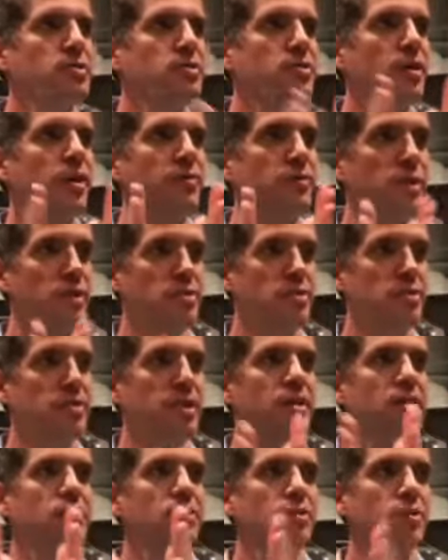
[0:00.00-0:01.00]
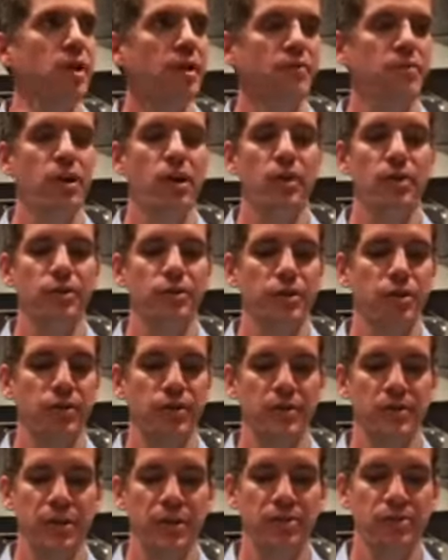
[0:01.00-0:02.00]
you'll have understanding, you'll have knowledge. All
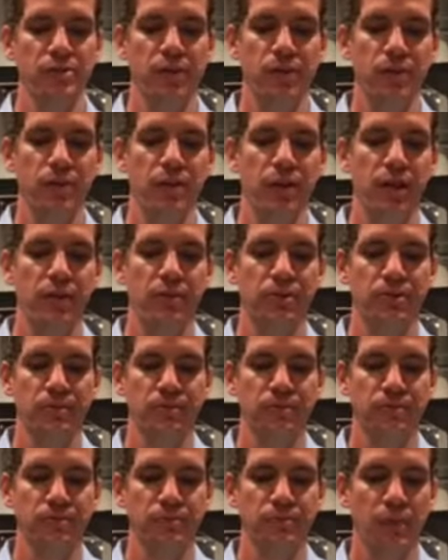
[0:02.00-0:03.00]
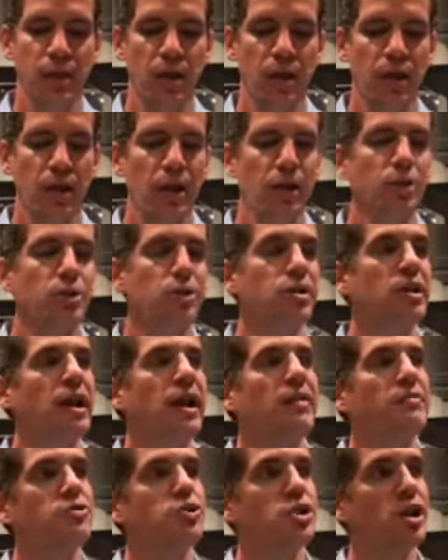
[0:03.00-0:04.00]
these things go together. You're going to
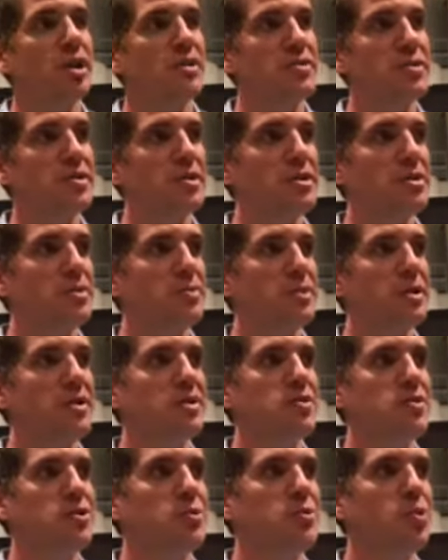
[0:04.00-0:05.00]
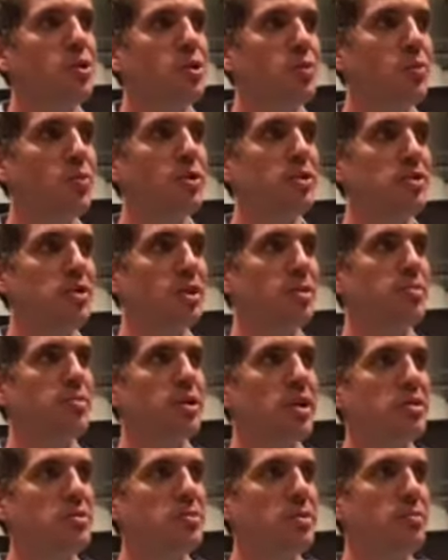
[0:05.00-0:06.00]
have justice because you won't want to
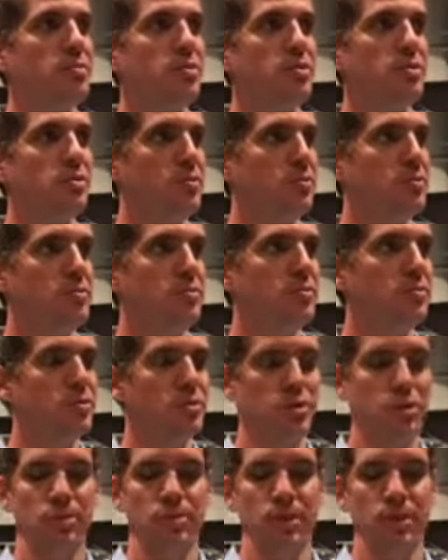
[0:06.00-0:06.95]
oppress people who shouldn't